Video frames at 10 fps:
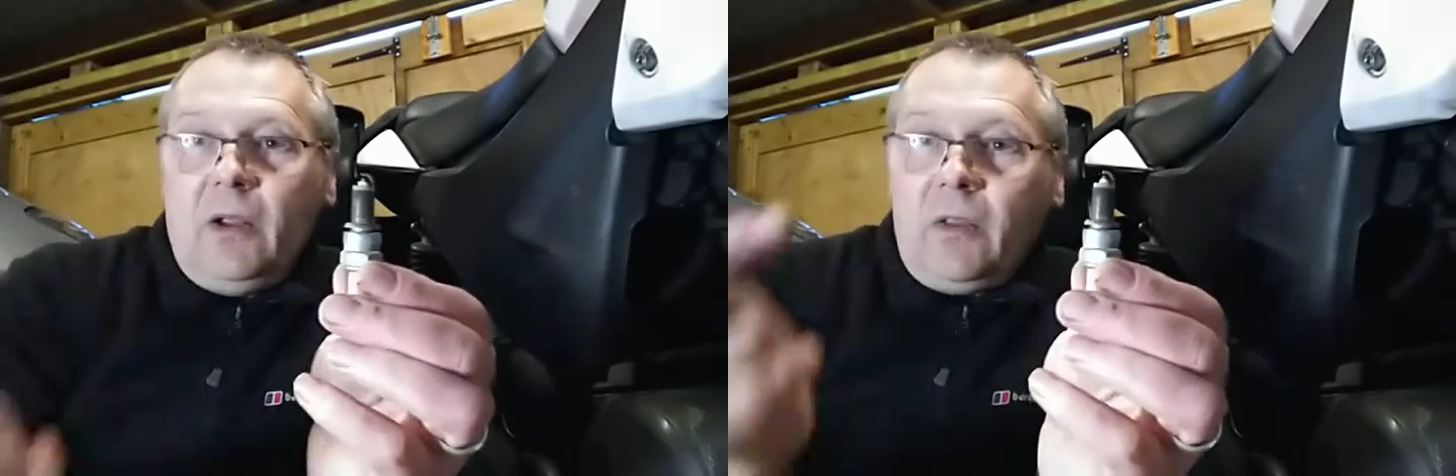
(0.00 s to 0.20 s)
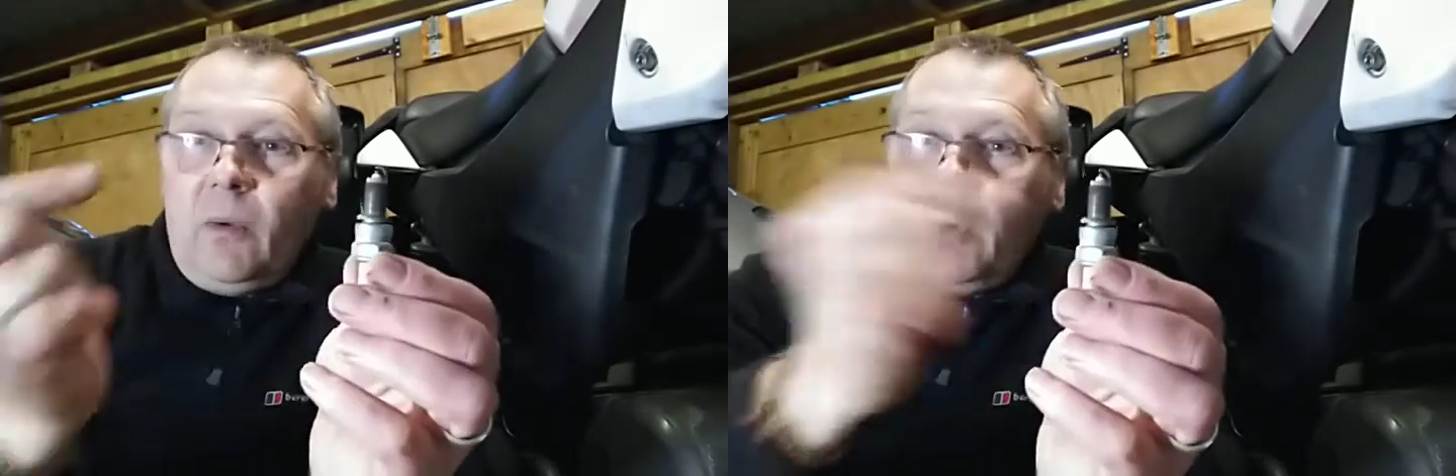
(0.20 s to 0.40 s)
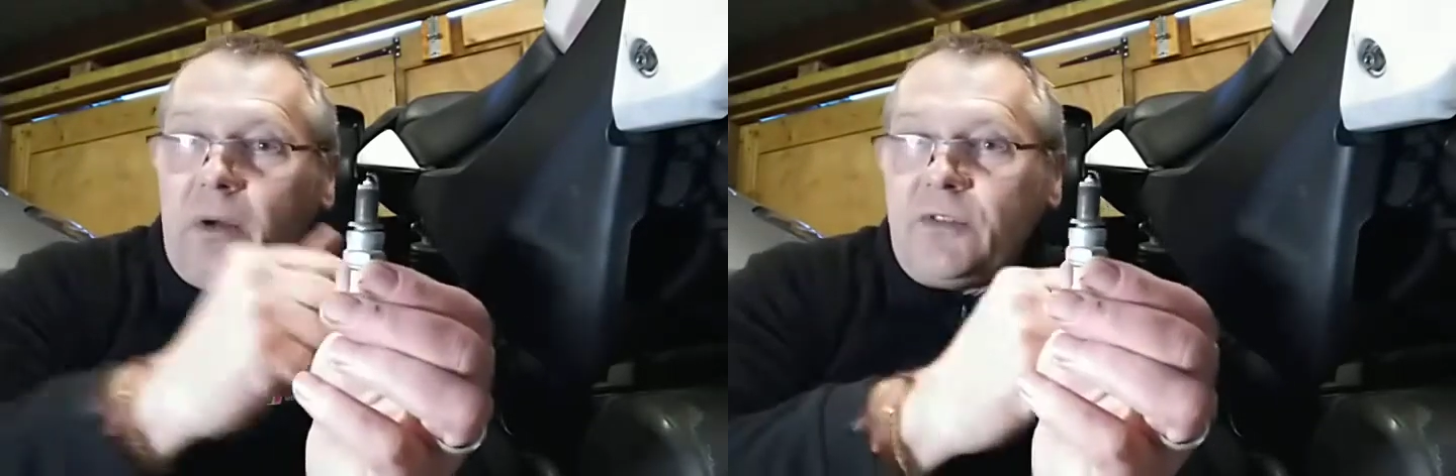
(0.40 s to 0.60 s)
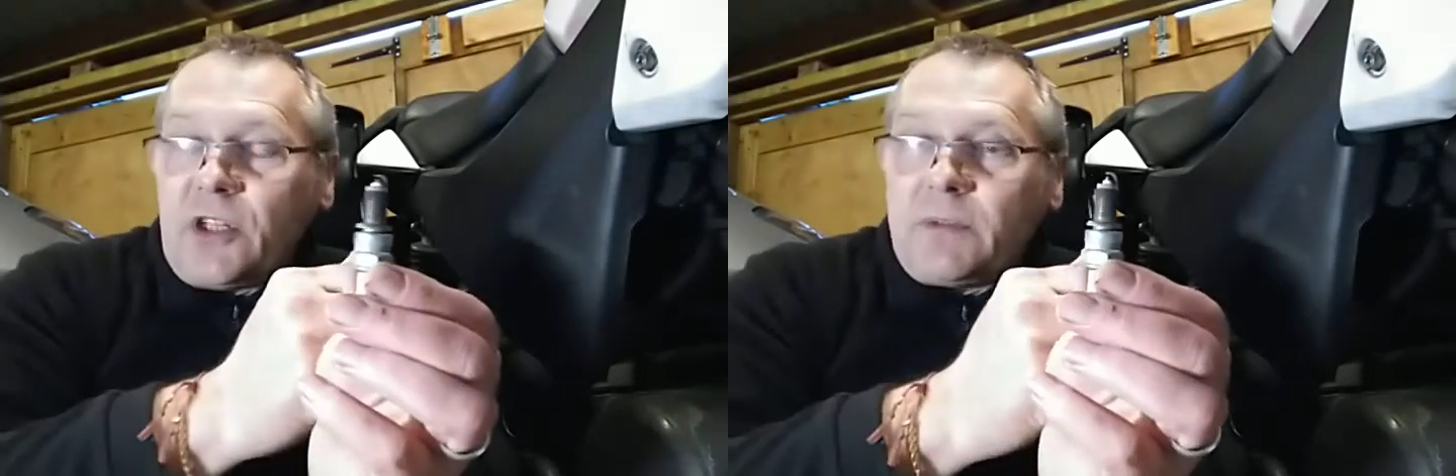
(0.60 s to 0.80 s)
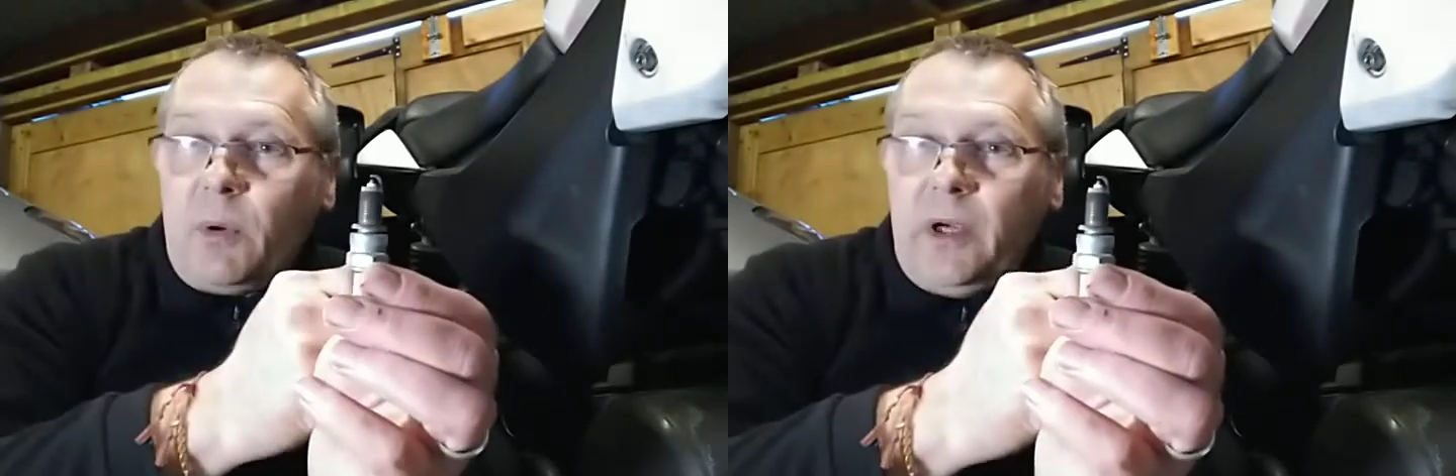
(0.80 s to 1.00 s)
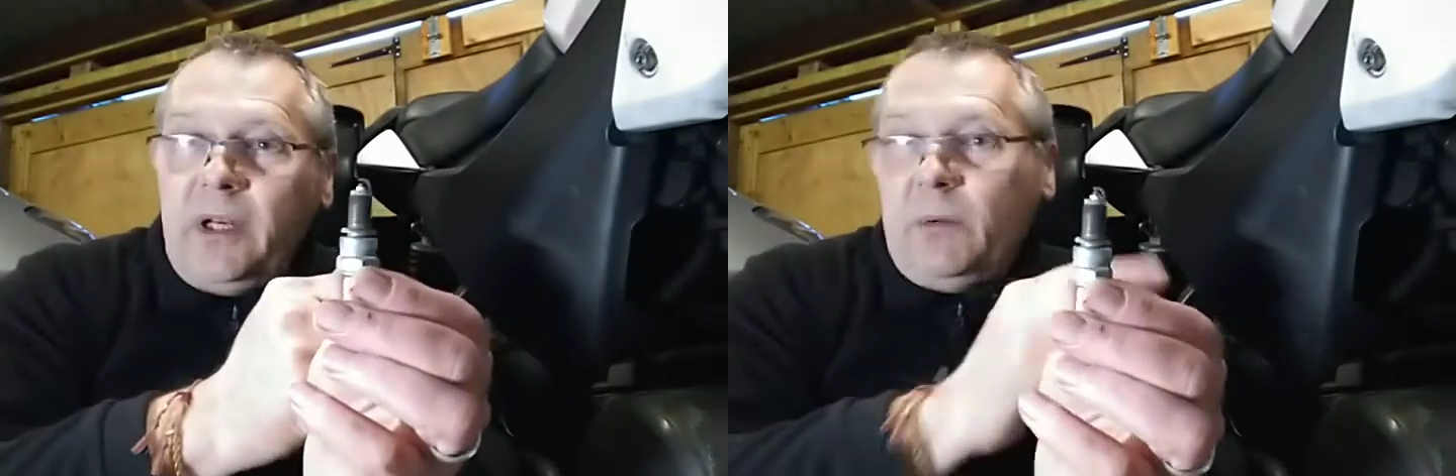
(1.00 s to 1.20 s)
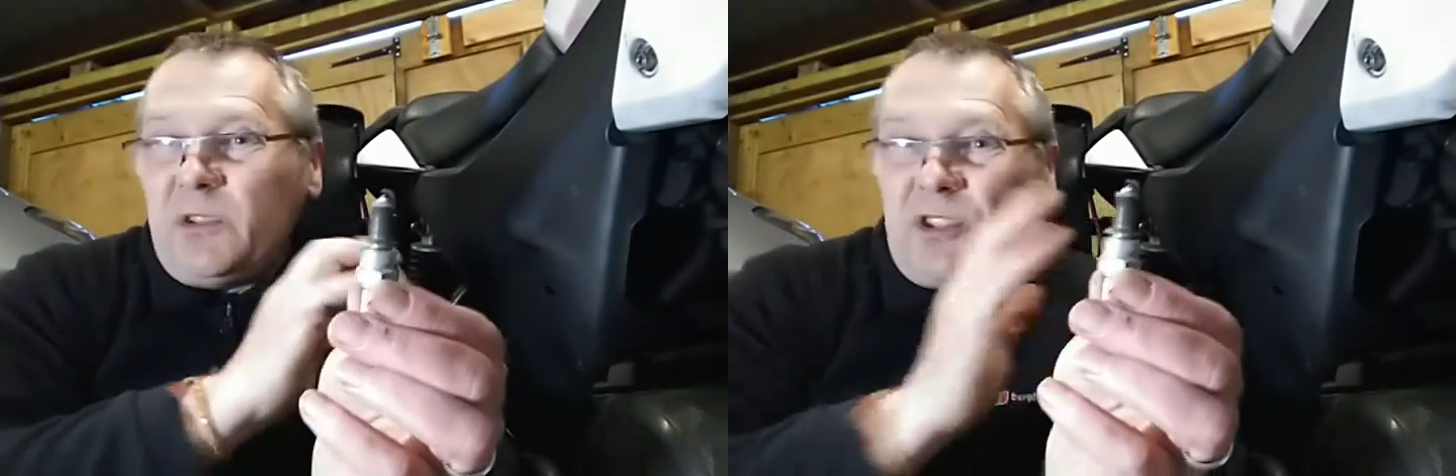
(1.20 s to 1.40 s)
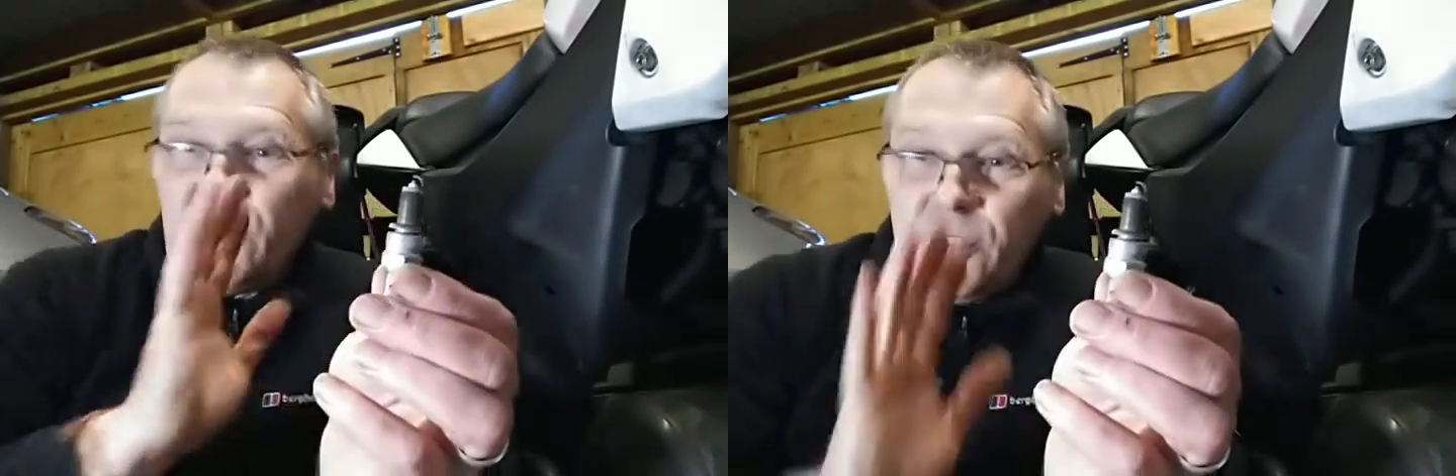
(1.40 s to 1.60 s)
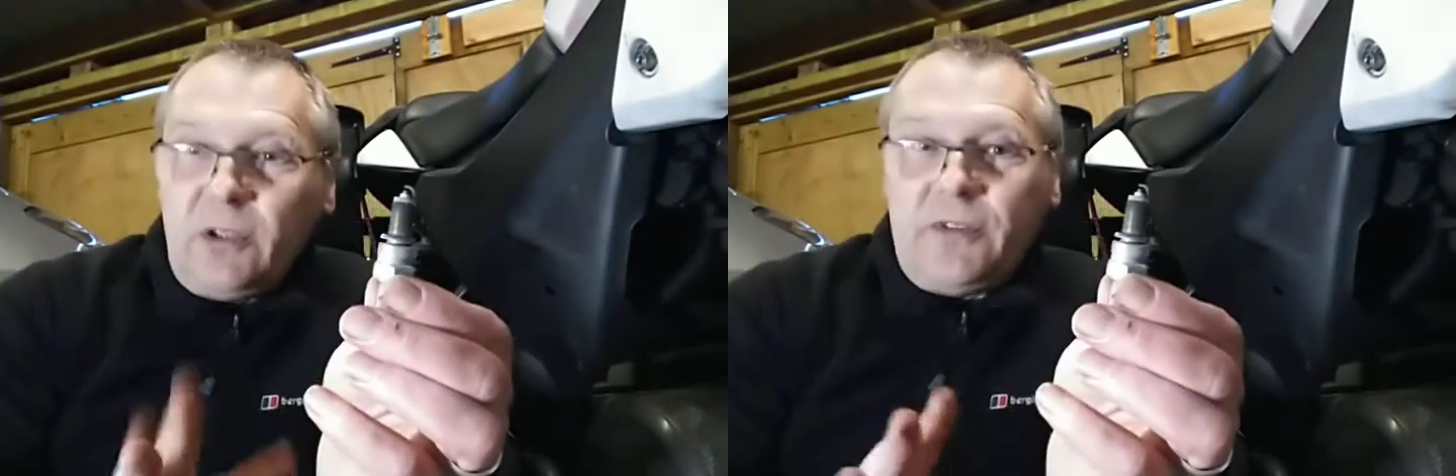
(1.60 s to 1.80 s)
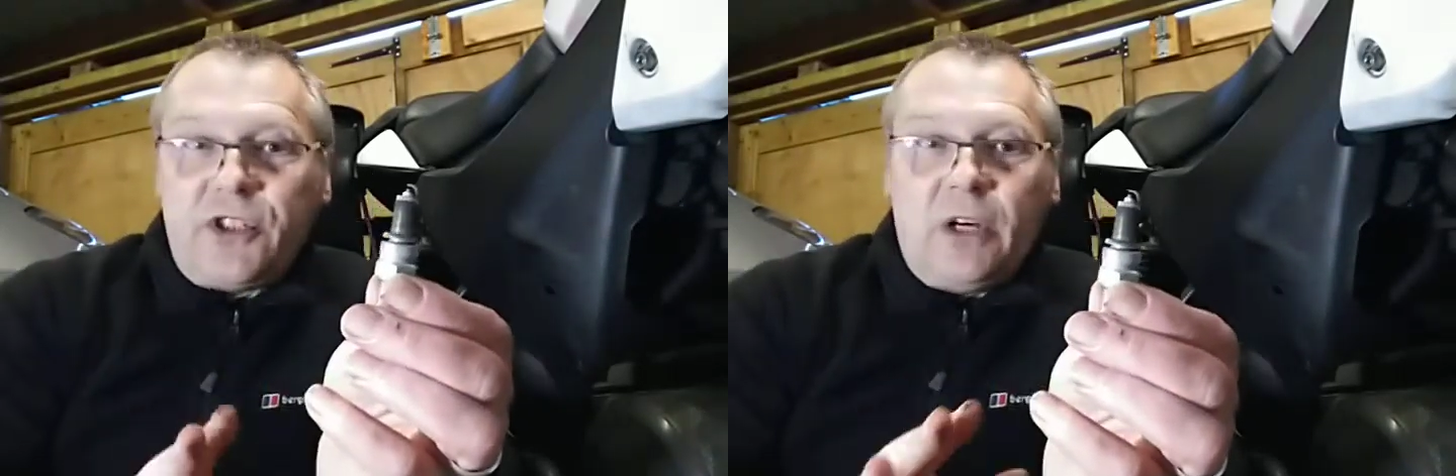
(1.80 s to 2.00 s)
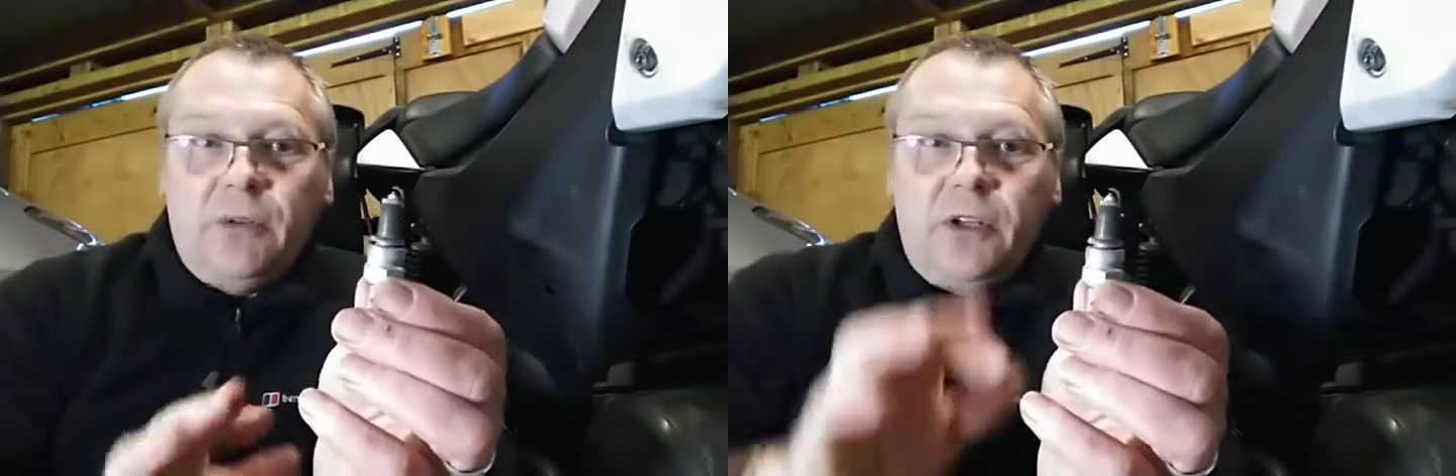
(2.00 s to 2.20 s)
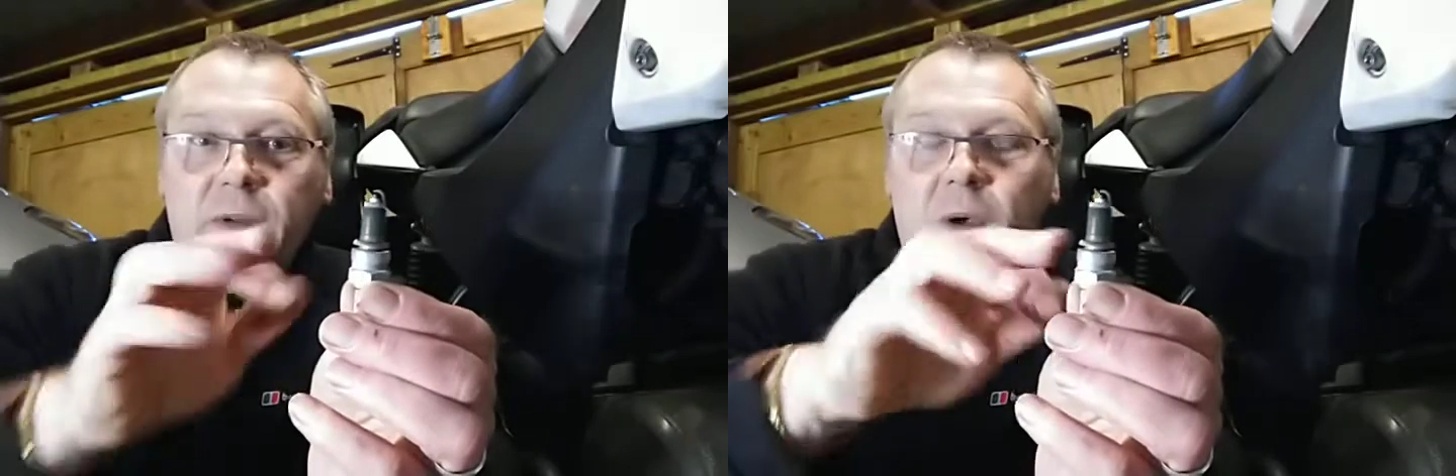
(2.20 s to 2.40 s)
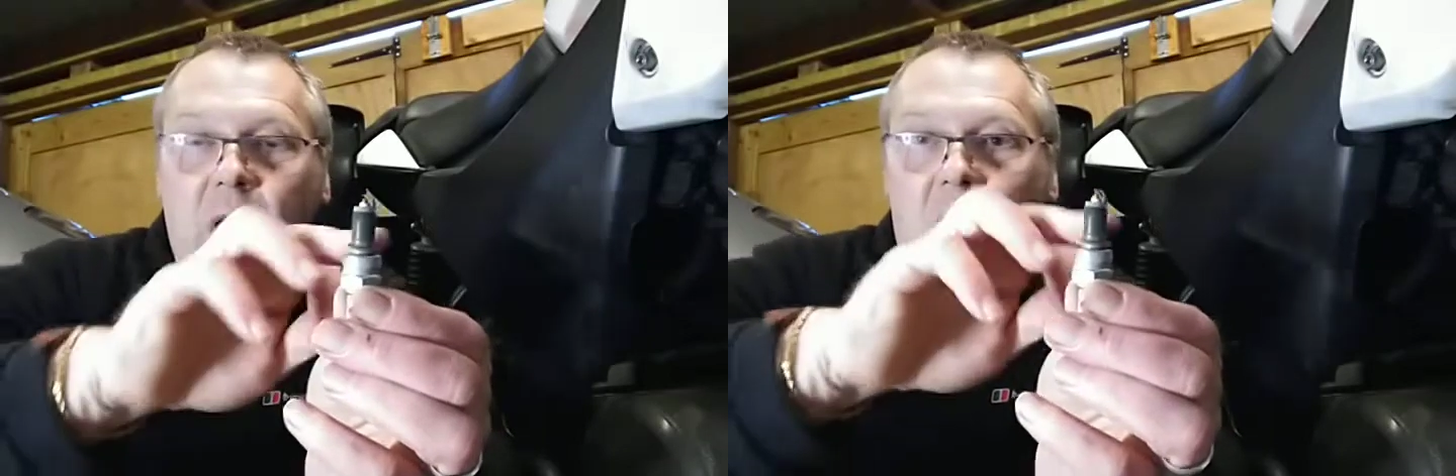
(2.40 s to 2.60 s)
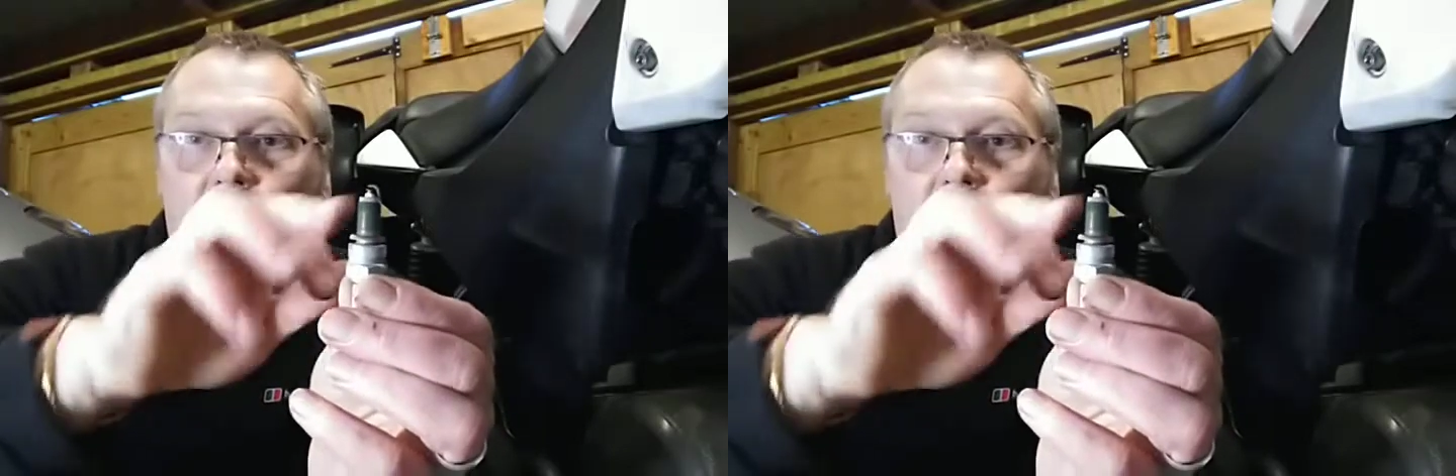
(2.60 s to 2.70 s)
The one I've just put in there, which I should have shown you,